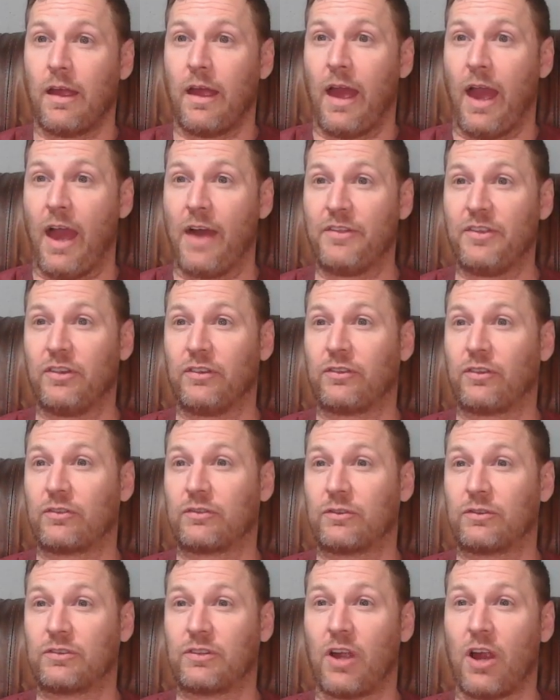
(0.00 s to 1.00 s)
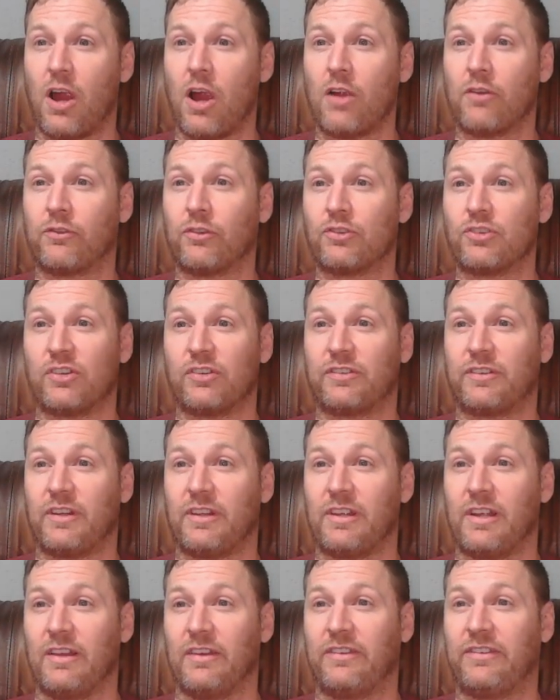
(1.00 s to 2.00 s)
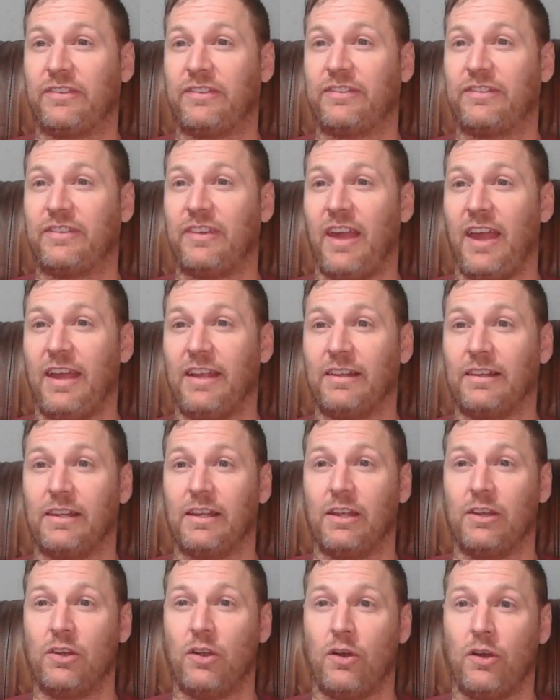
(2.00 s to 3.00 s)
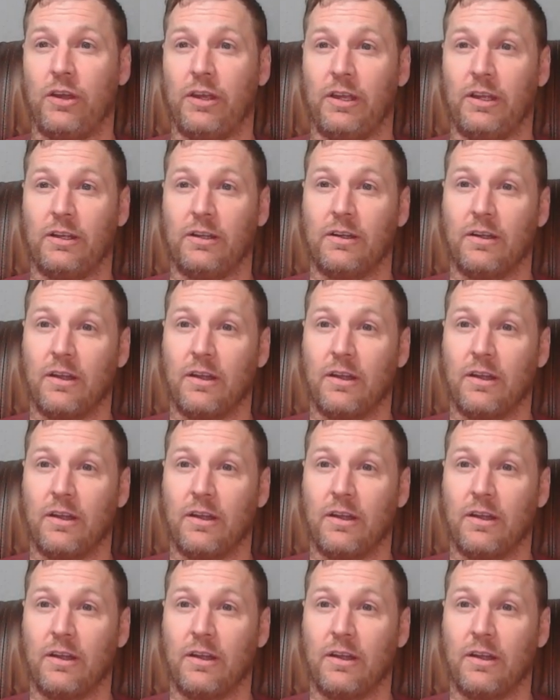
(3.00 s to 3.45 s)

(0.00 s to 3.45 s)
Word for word: And these turns are just insanely annoying.